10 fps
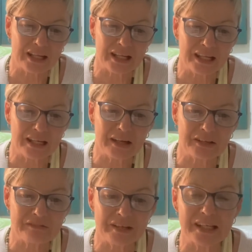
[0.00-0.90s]
in
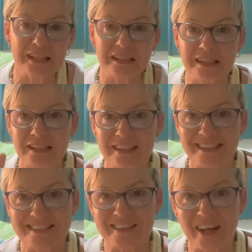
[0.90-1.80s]
Ayurveda
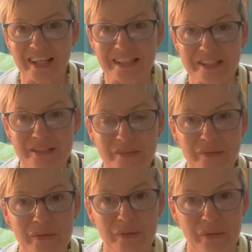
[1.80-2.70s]
science,
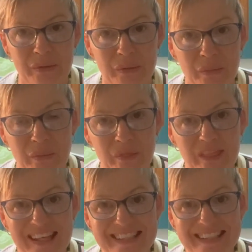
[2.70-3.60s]
they
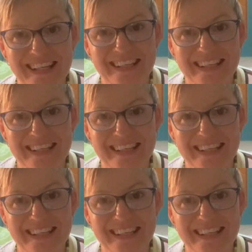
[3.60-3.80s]
say